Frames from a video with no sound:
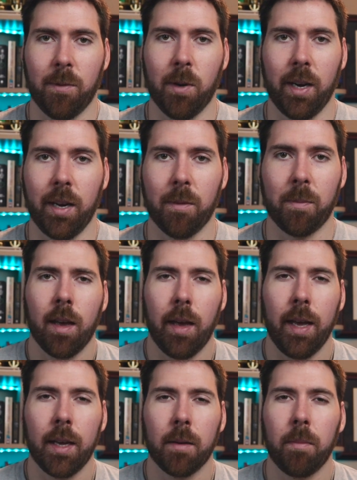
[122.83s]
for you.
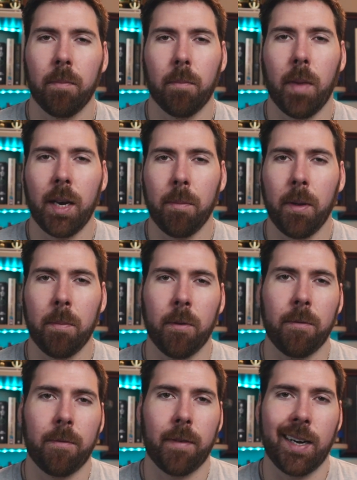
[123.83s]
And many
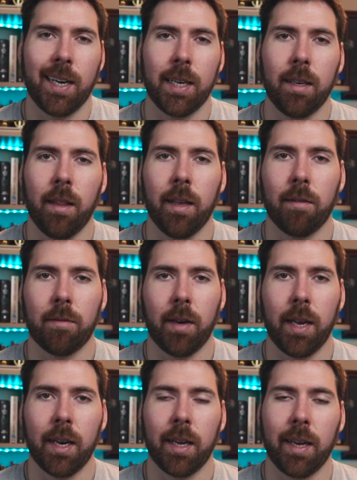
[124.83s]
people find that
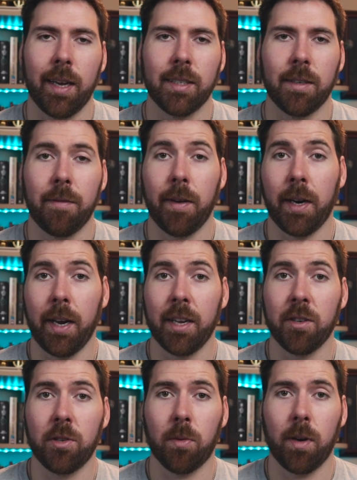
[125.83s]
reading is a very
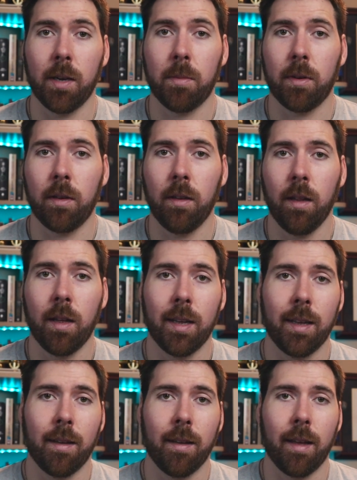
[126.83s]
enjoyable
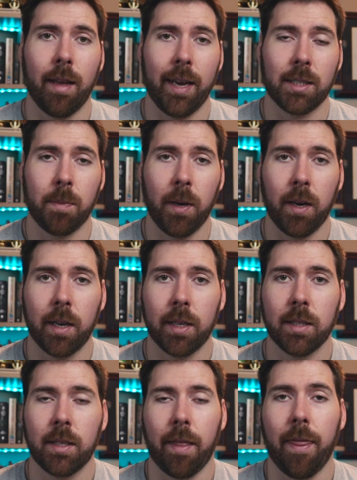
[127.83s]

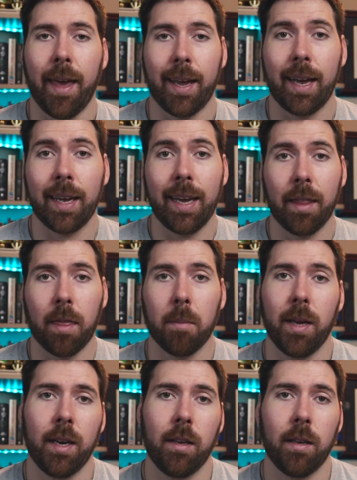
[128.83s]
experience that can get
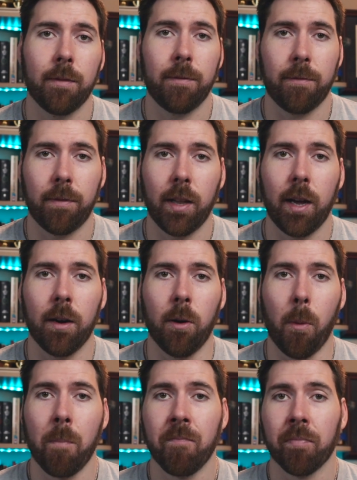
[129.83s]
them into
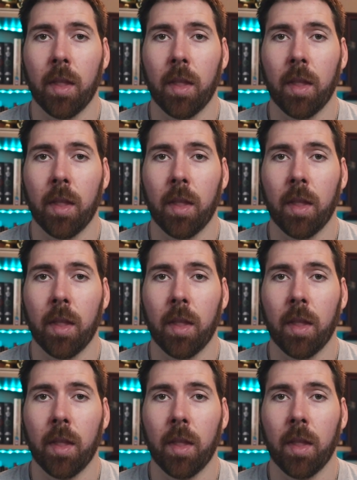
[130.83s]
flow.